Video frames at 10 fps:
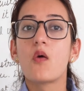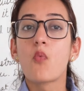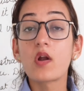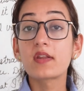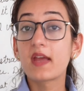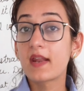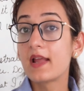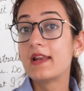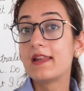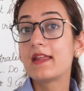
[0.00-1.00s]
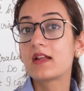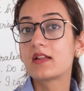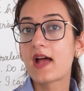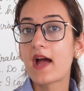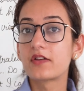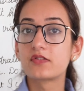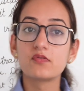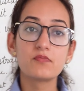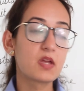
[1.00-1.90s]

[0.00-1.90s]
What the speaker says: What can I link that to?